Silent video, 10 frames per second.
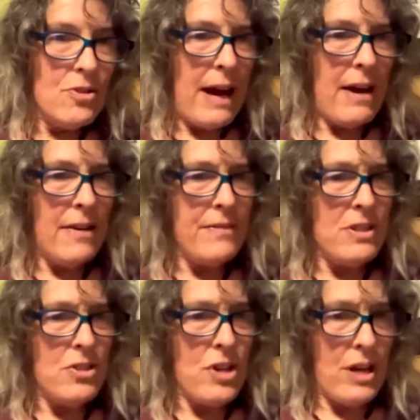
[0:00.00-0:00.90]
have
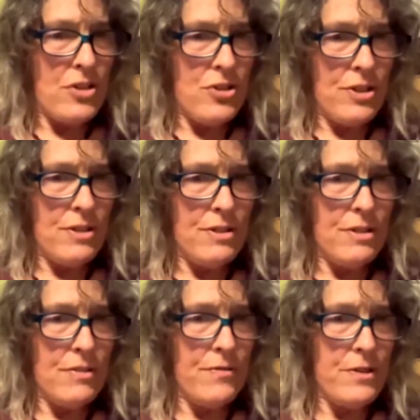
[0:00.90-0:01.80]
suggestions
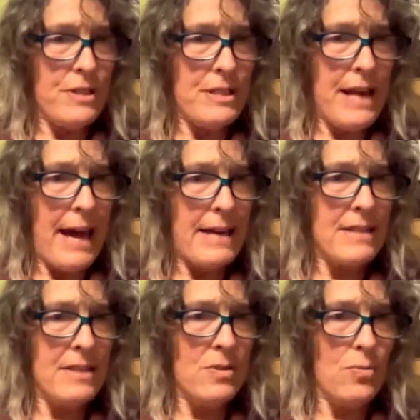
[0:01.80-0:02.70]
for snacks
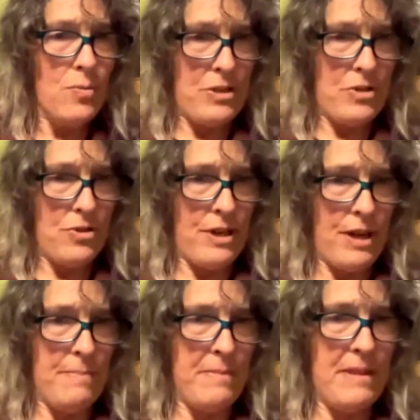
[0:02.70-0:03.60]
in the
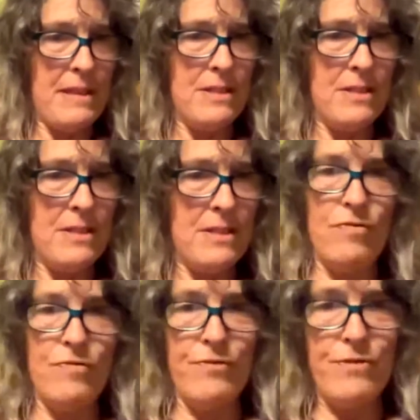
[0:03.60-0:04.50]
wintertime, things that don't
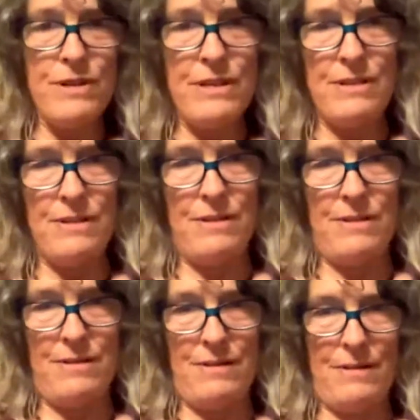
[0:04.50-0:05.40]
freeze
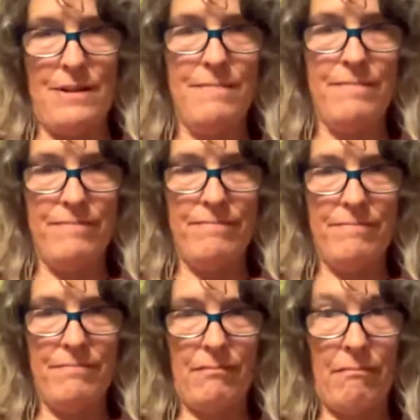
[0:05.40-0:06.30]
easily? that's